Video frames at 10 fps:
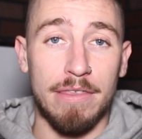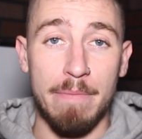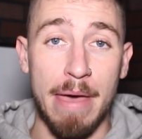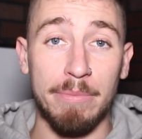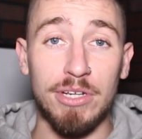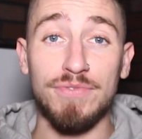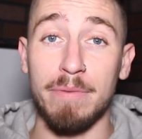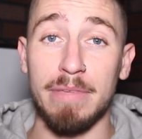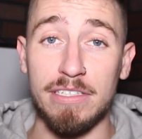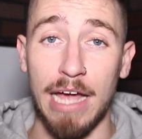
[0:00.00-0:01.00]
the memories
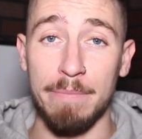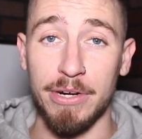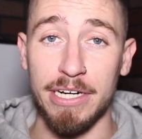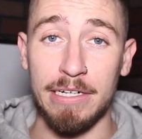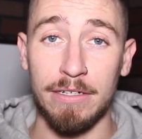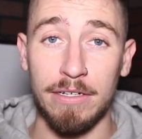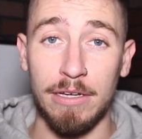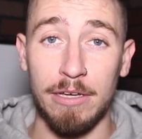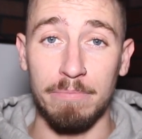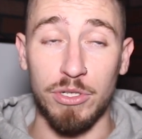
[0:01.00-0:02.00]
from this time period,
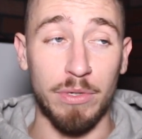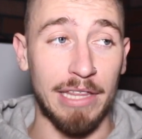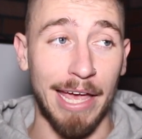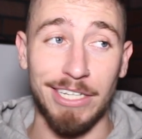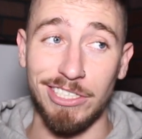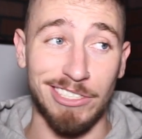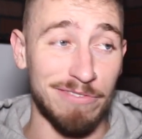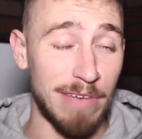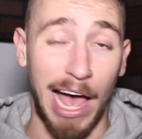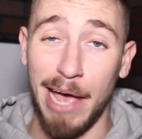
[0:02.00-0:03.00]
between the ages
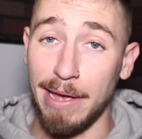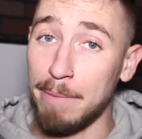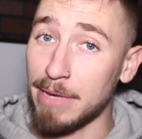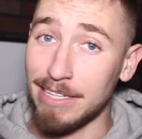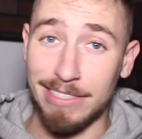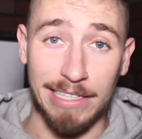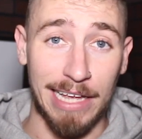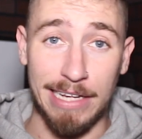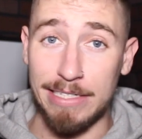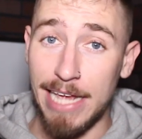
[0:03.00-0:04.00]
of, I'm guessing
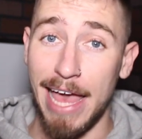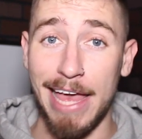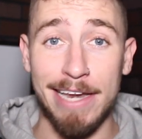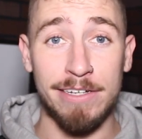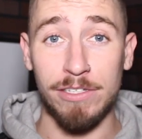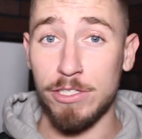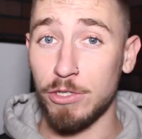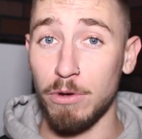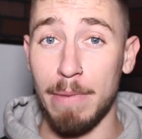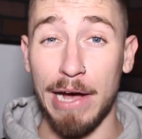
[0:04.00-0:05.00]
like 10
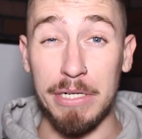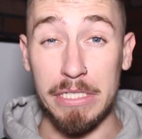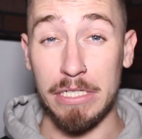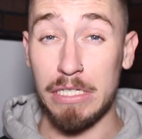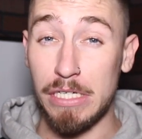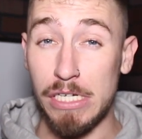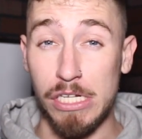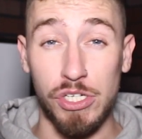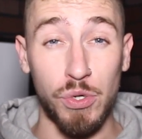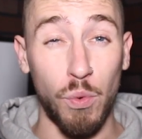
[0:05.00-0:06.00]
to about
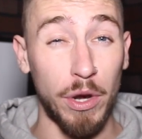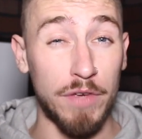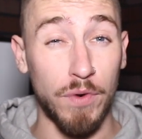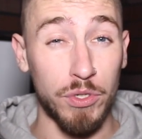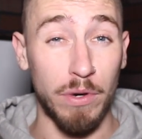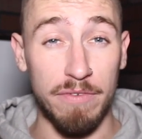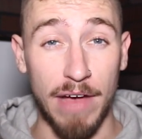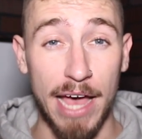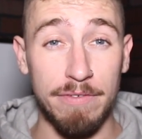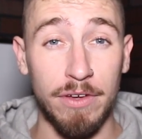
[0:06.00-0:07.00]
24,
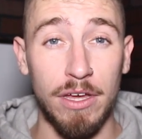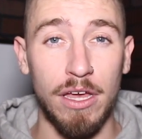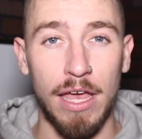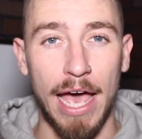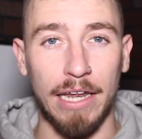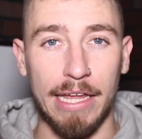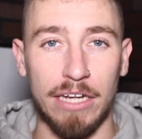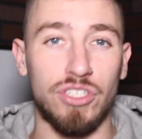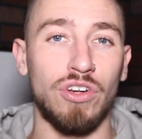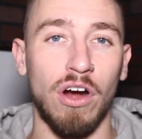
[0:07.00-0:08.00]
25, had like
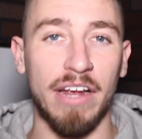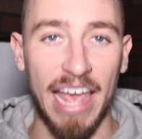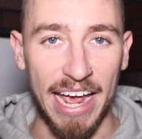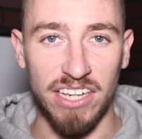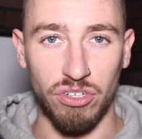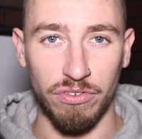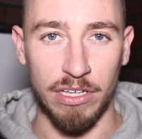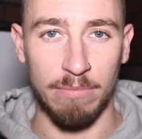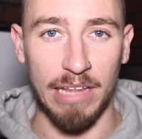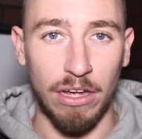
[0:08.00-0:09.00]
a dark haze over
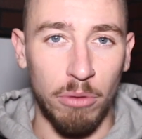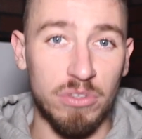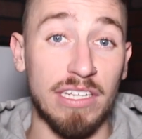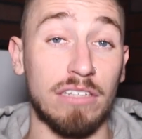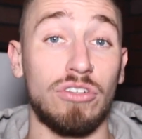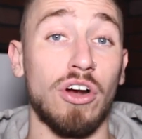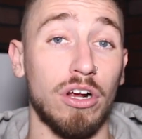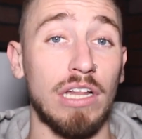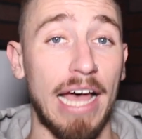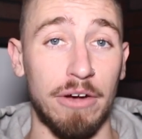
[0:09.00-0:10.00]
them, like almost like
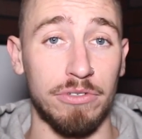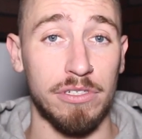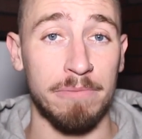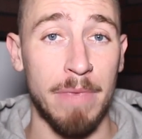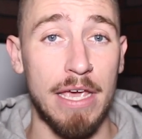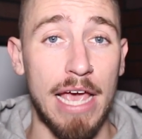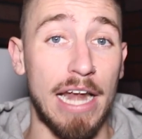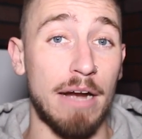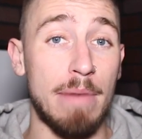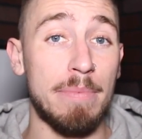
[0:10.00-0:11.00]
dark clouds.
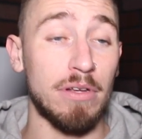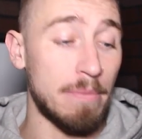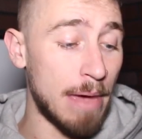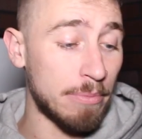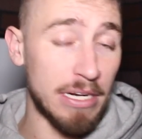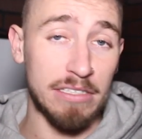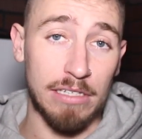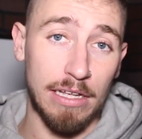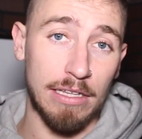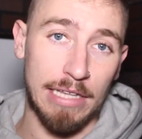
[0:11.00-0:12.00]
And I remember the memories
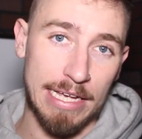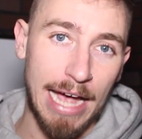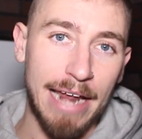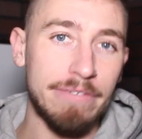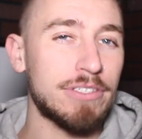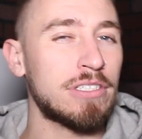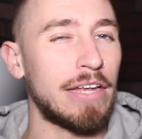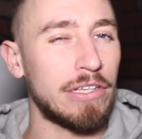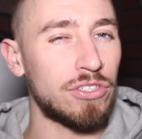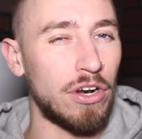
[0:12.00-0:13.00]
like kind of
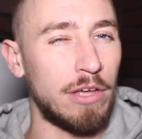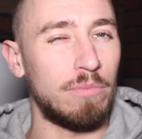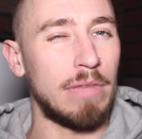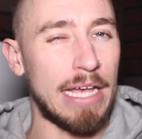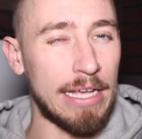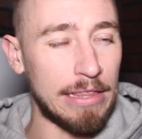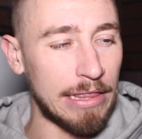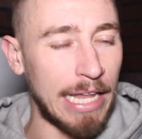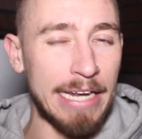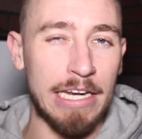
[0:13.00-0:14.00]
subtly starting to like
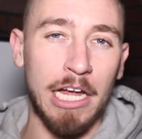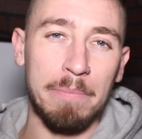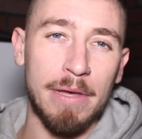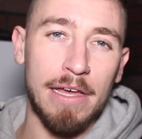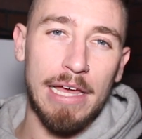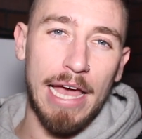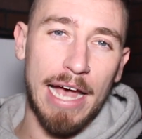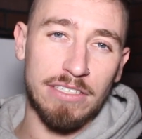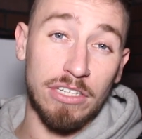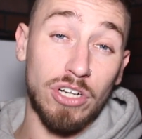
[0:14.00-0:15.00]
lighten up
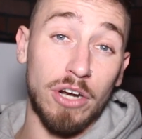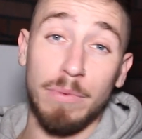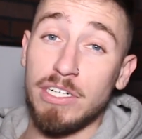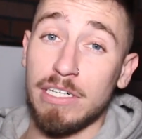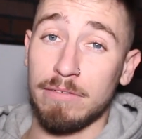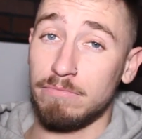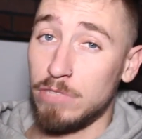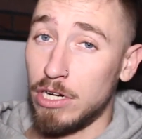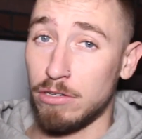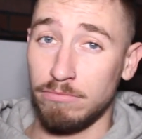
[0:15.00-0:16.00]
as I started reaching,
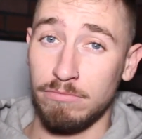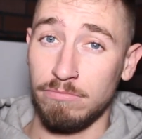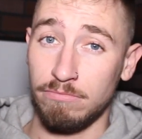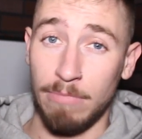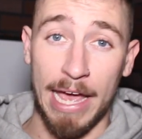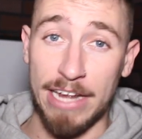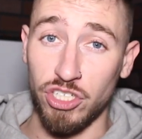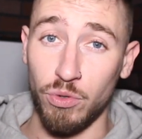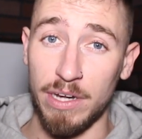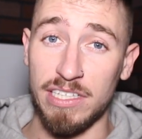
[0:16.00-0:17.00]
you know, my
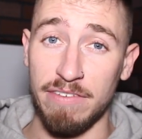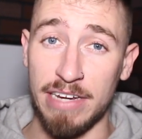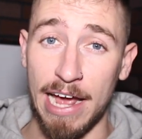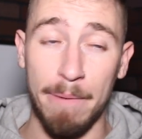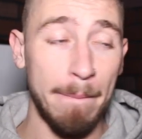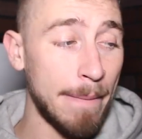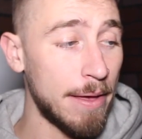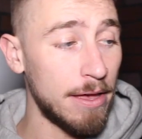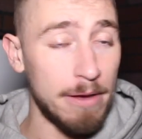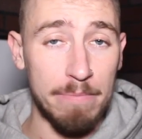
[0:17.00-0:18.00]
age of 27 now.
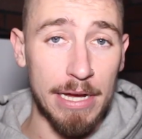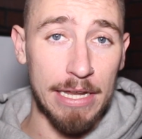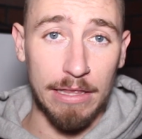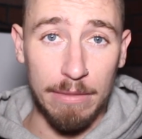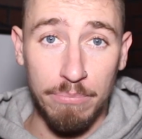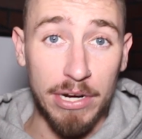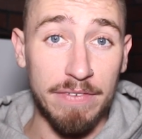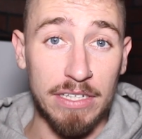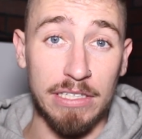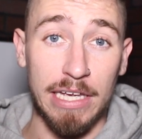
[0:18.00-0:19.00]
But
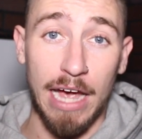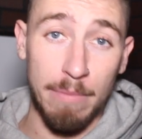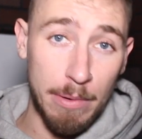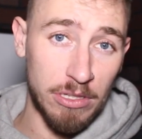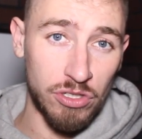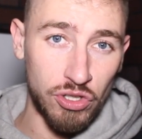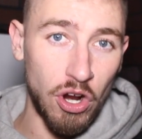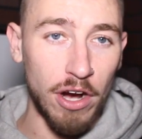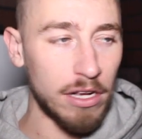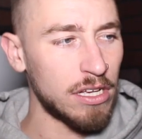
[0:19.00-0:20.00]
previously, I remember this
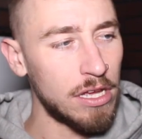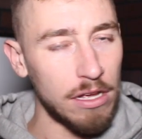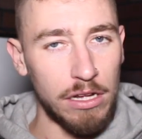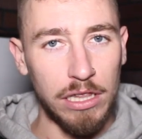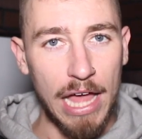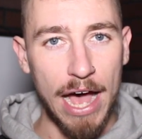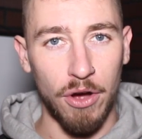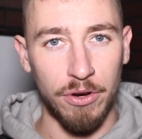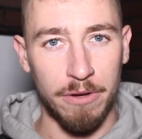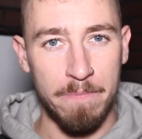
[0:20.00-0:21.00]
dark
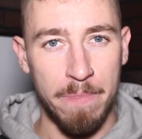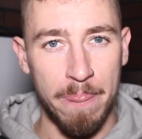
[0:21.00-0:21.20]
cloud.